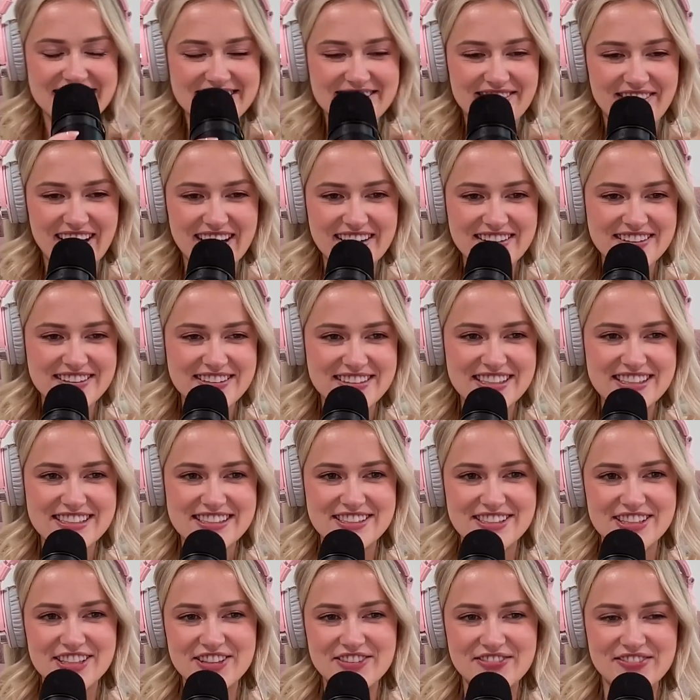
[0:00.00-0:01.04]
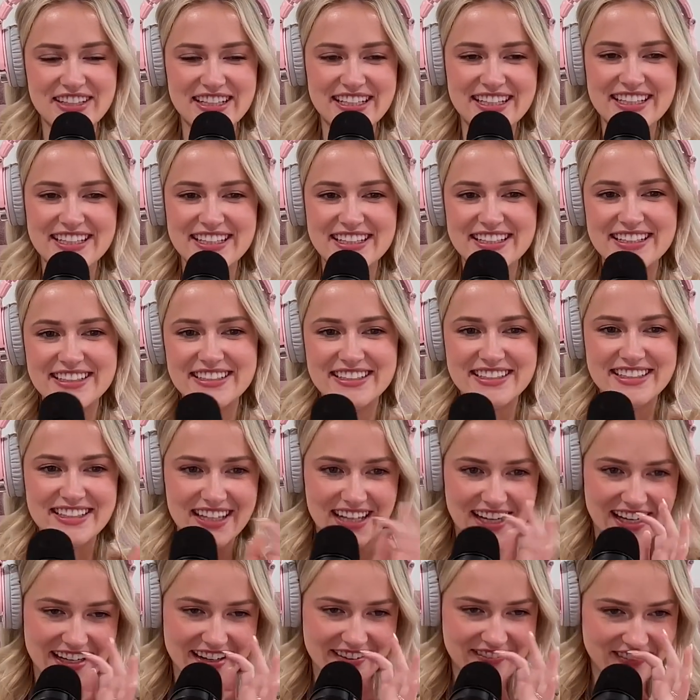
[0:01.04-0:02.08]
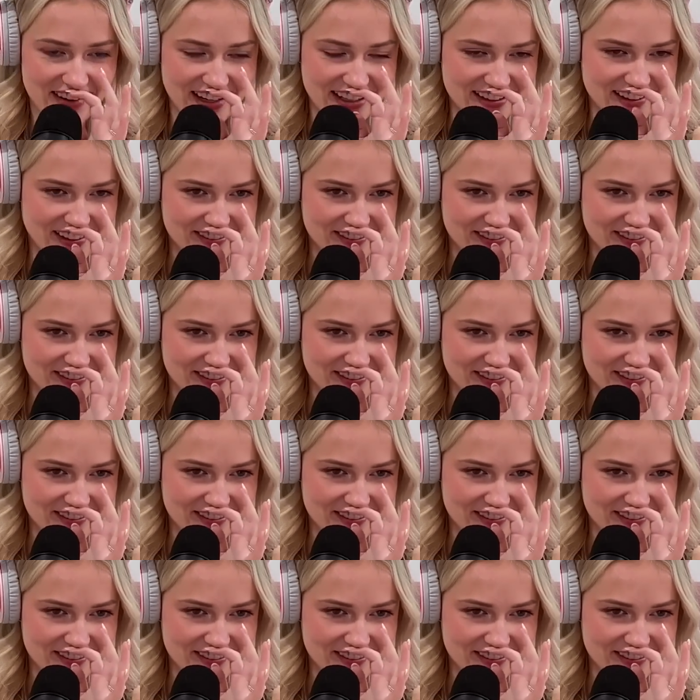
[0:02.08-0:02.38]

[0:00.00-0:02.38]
Why don't you just zoom in? I have mine